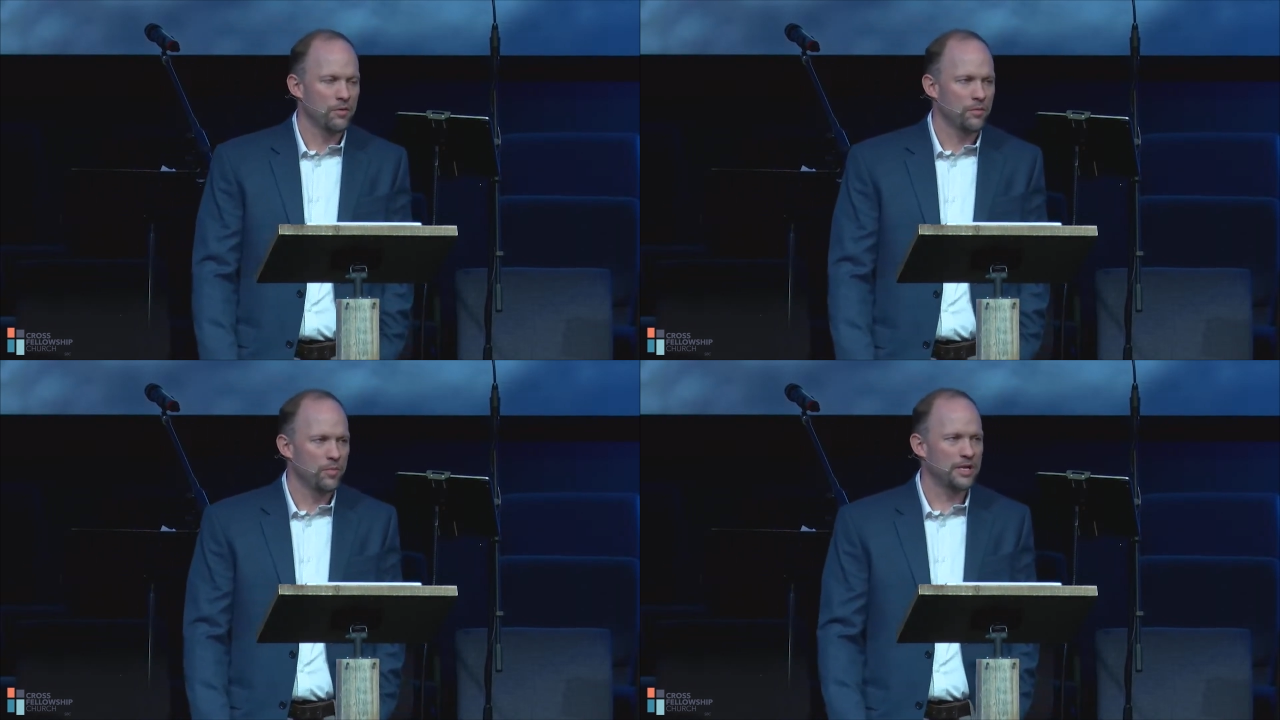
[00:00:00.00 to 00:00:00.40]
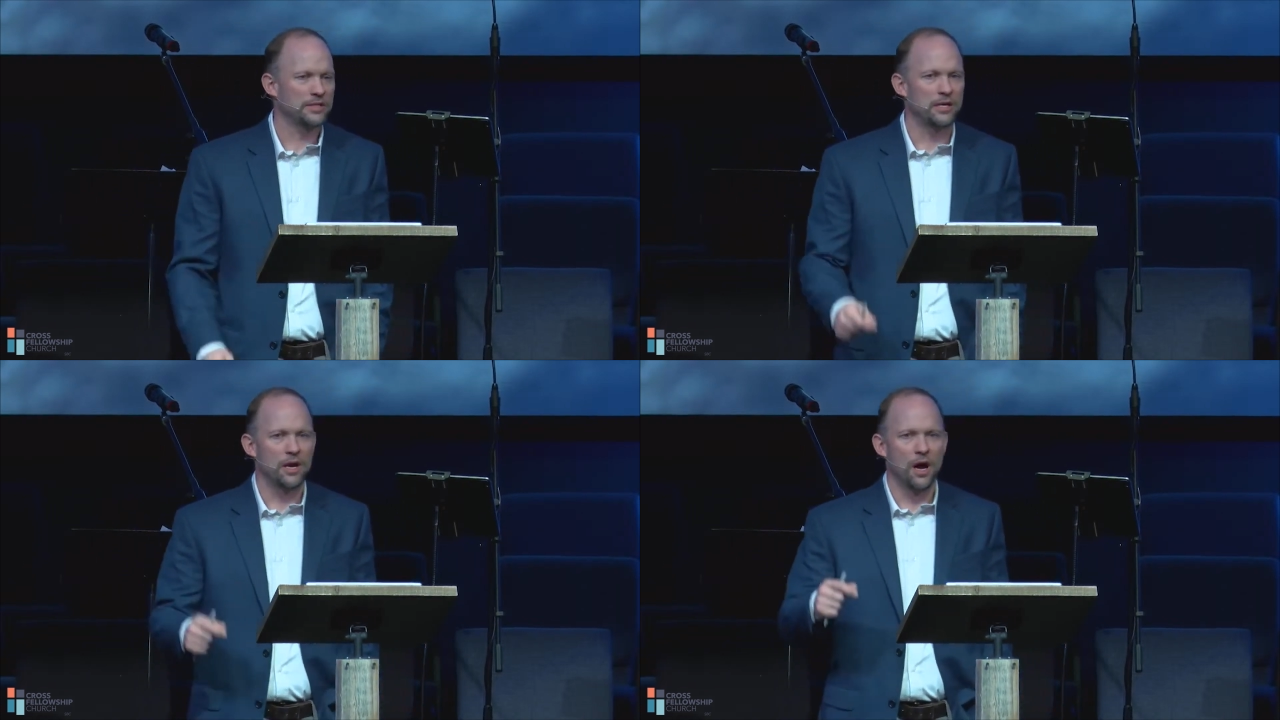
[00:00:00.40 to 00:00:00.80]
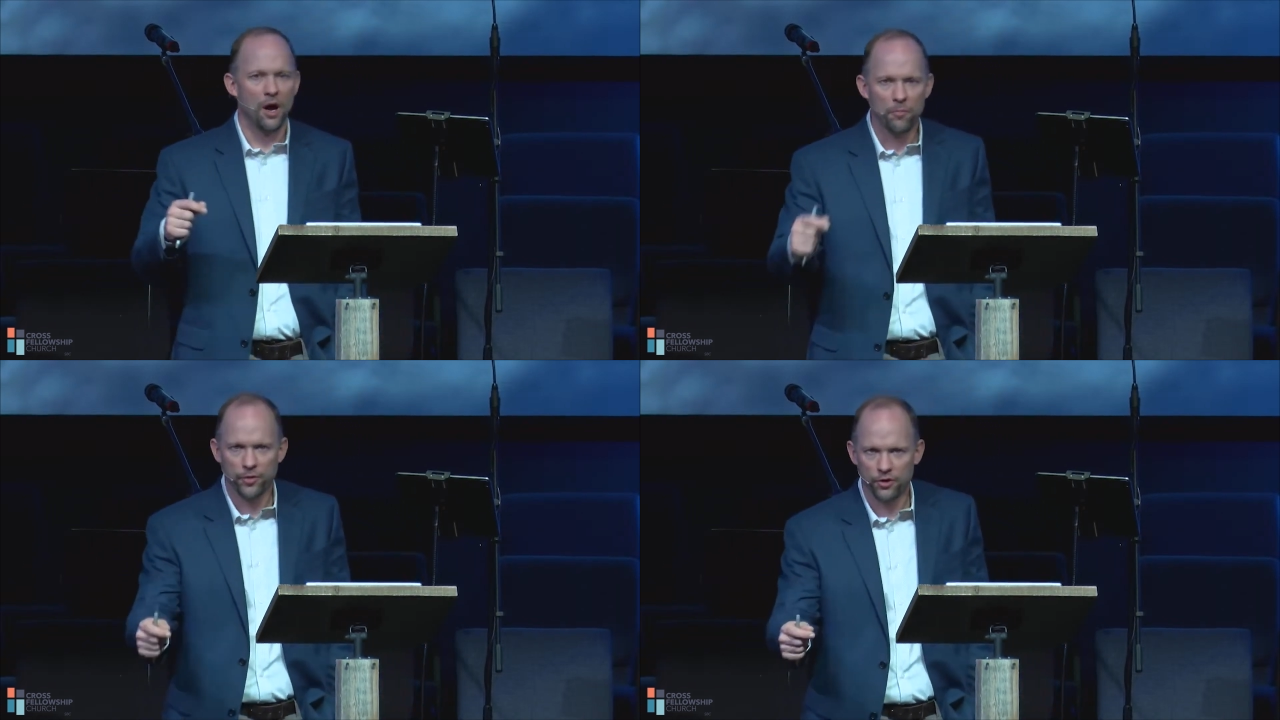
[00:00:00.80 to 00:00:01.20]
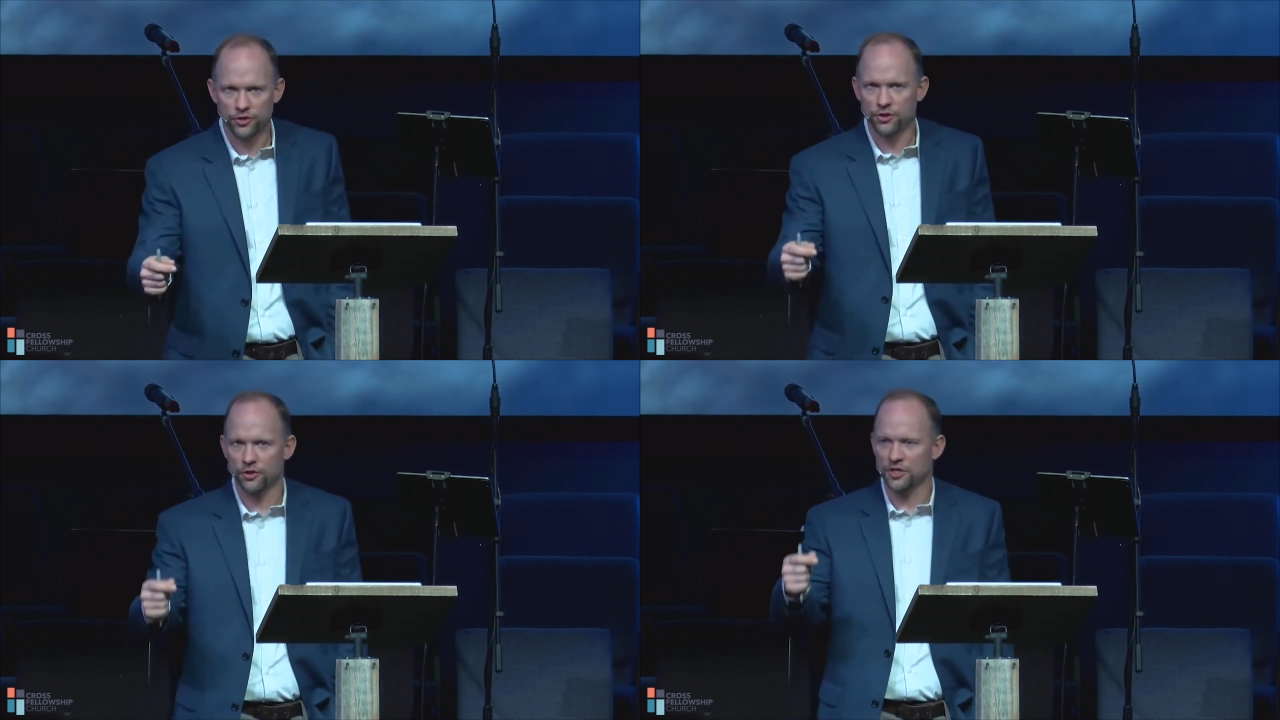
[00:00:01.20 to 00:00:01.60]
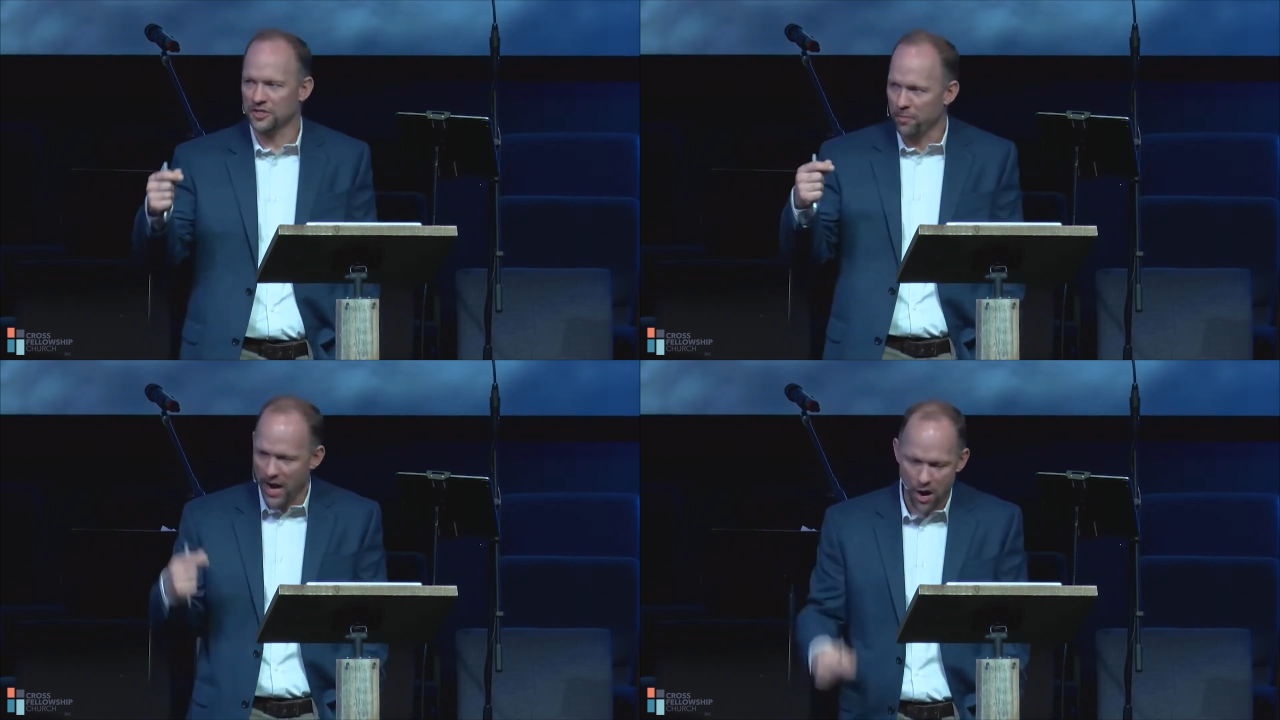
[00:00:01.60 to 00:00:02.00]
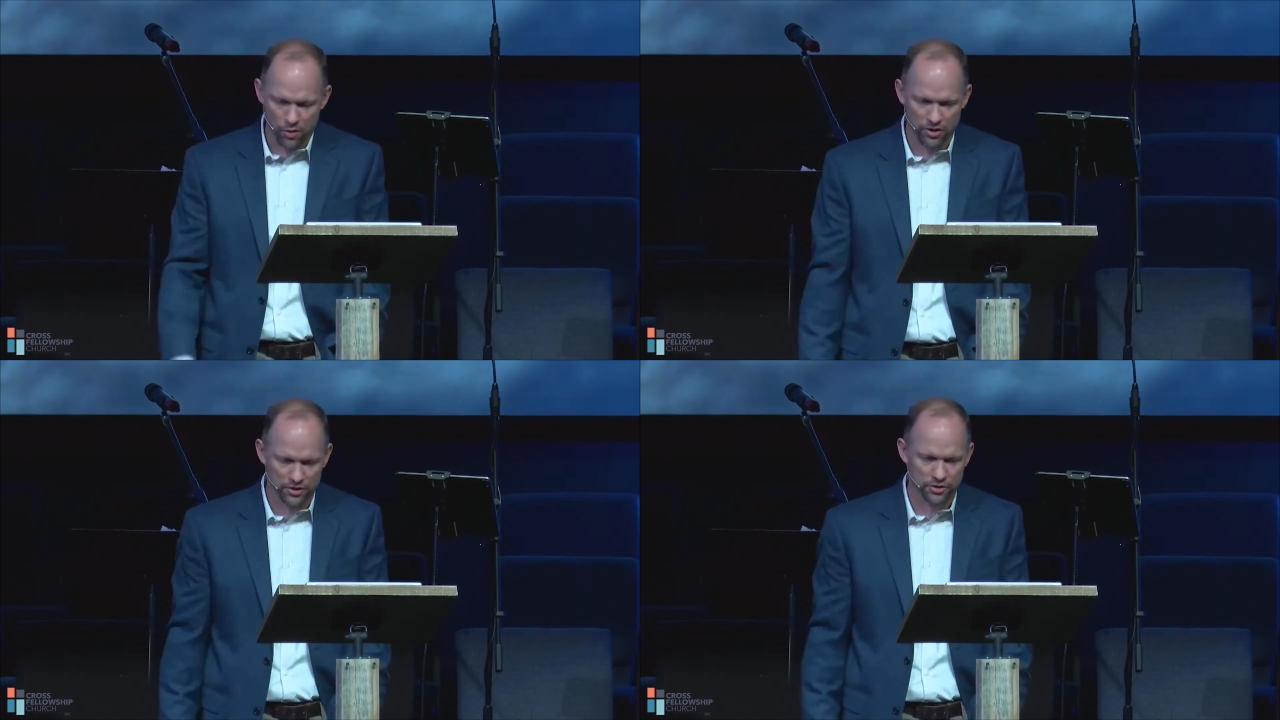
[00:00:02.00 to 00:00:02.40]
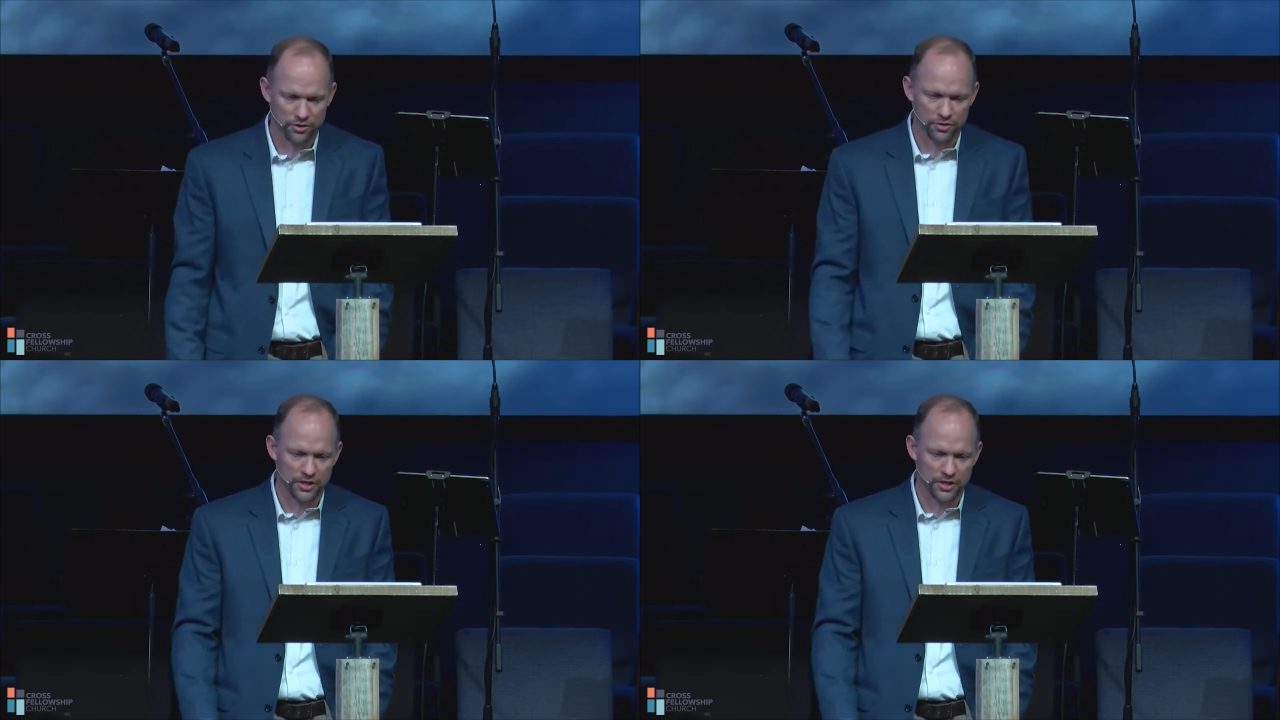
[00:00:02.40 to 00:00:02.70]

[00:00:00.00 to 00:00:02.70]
Because an unpure church is a powerless church.